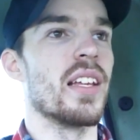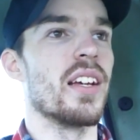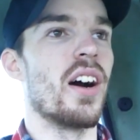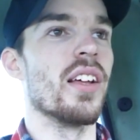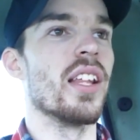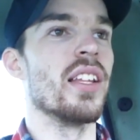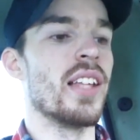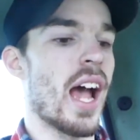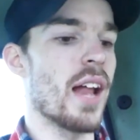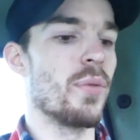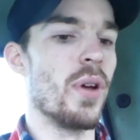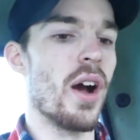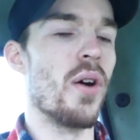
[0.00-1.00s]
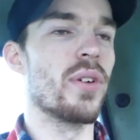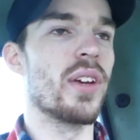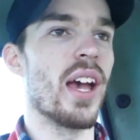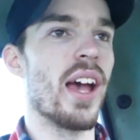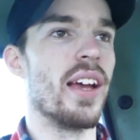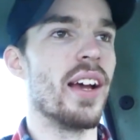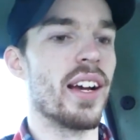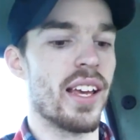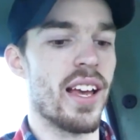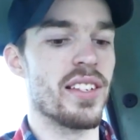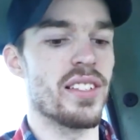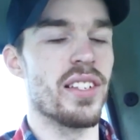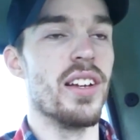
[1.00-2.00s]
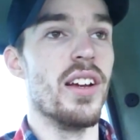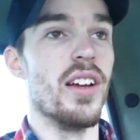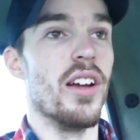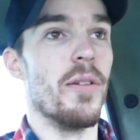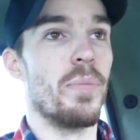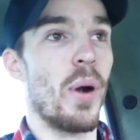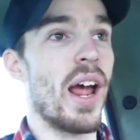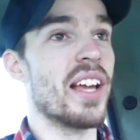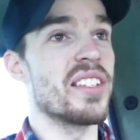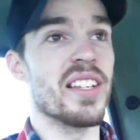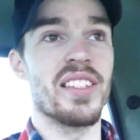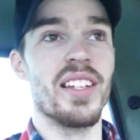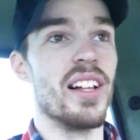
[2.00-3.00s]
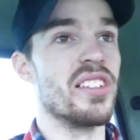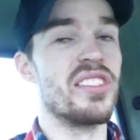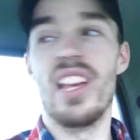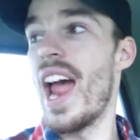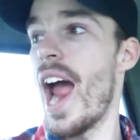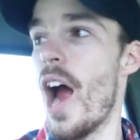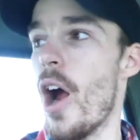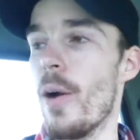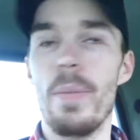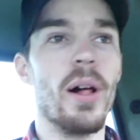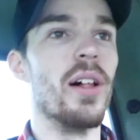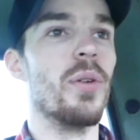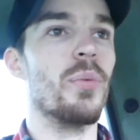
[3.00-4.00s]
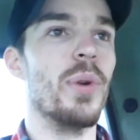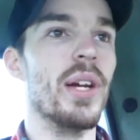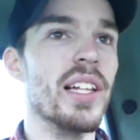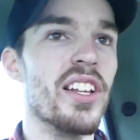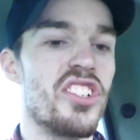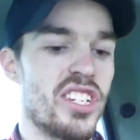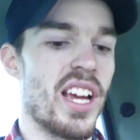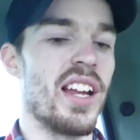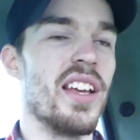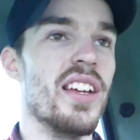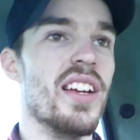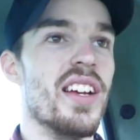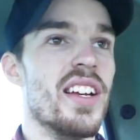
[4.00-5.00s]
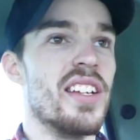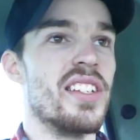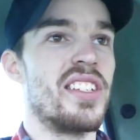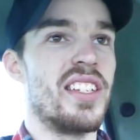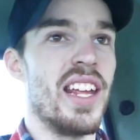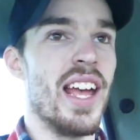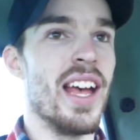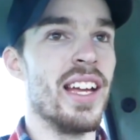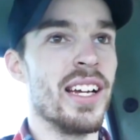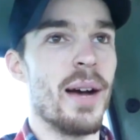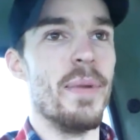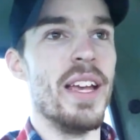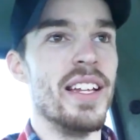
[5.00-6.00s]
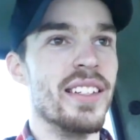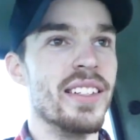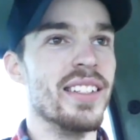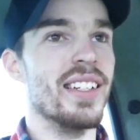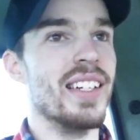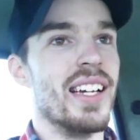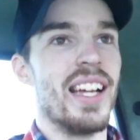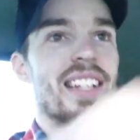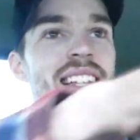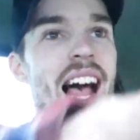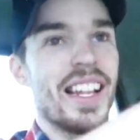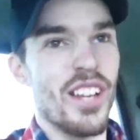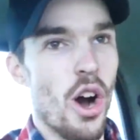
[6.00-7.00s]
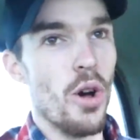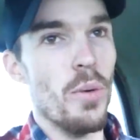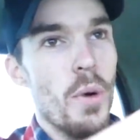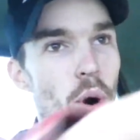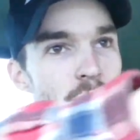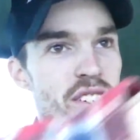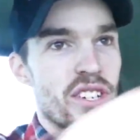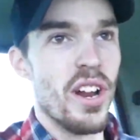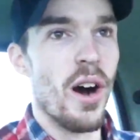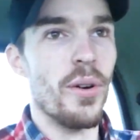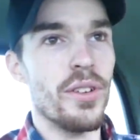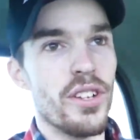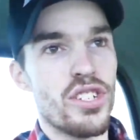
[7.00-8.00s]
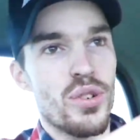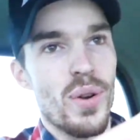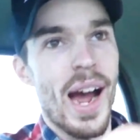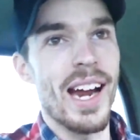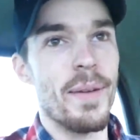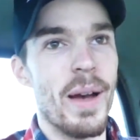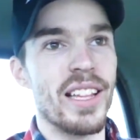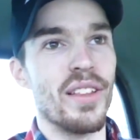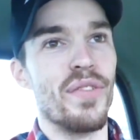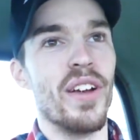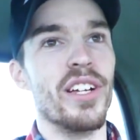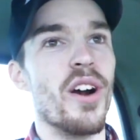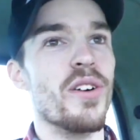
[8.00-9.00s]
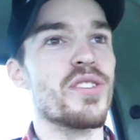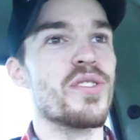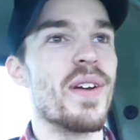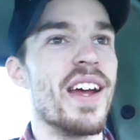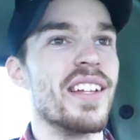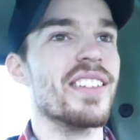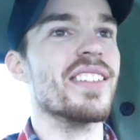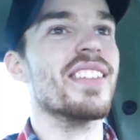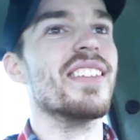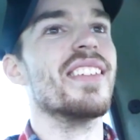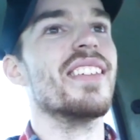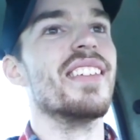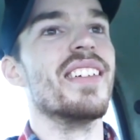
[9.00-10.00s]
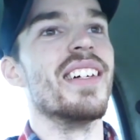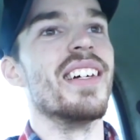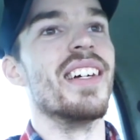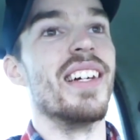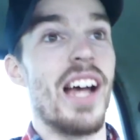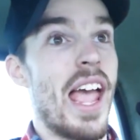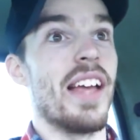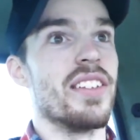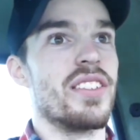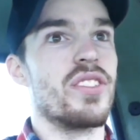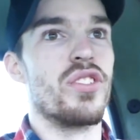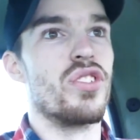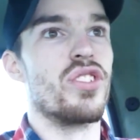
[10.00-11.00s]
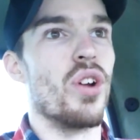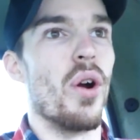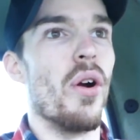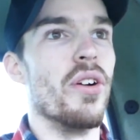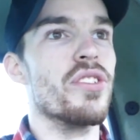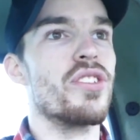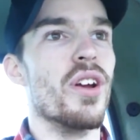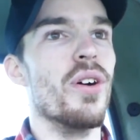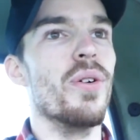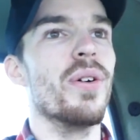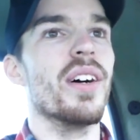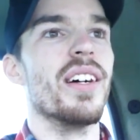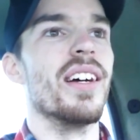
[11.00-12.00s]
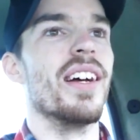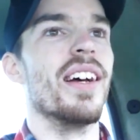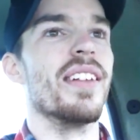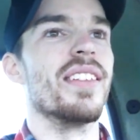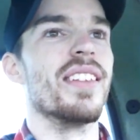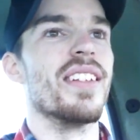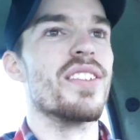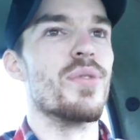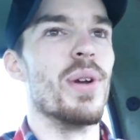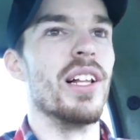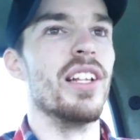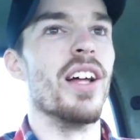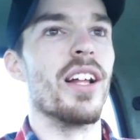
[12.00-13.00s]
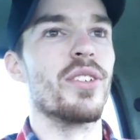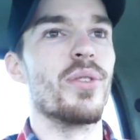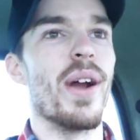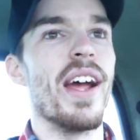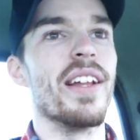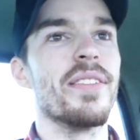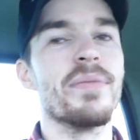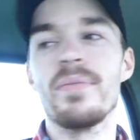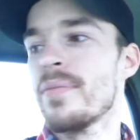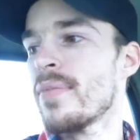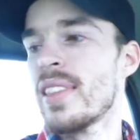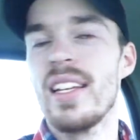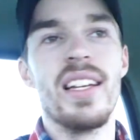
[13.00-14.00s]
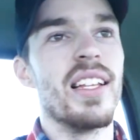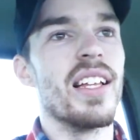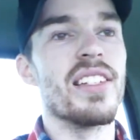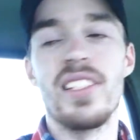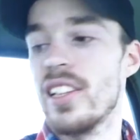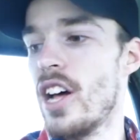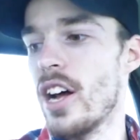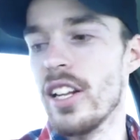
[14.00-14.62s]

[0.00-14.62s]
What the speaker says: Other than that, we're okay, I guess. Brakes are still terrible, really shitty. Steering, I mean, it's like the old movies, you know. You're trying to make the thing go straight. And turn too. It's really not great. There's a lot